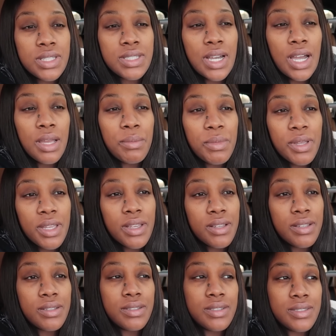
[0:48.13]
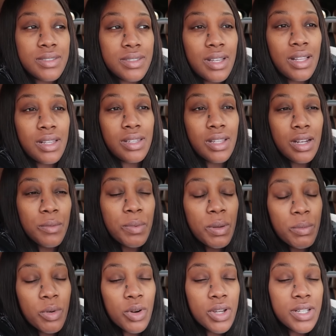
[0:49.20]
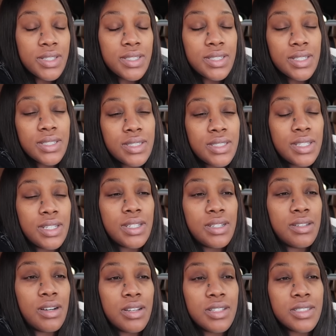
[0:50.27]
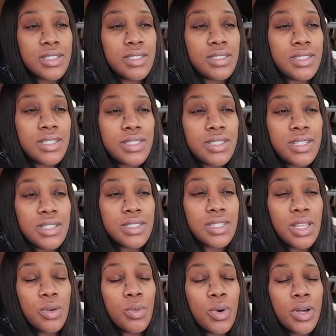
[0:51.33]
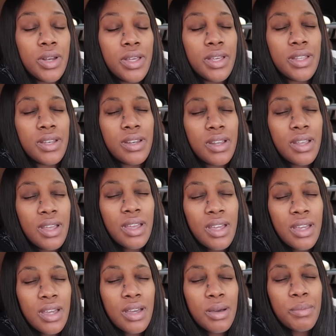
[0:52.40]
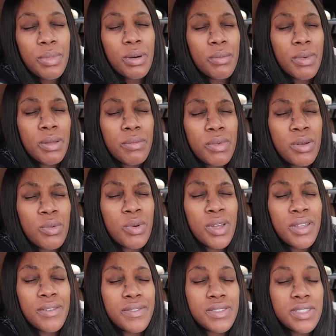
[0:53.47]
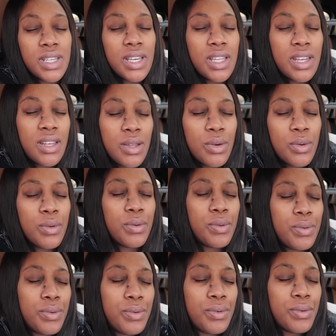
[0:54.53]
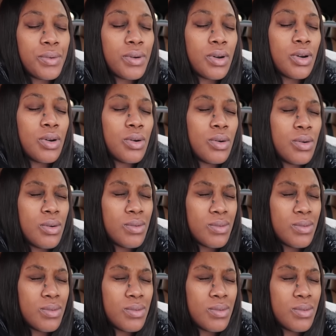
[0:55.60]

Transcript: the timing is a little bit more consistent, not as consistent as they want it. But my midwife said, Oh,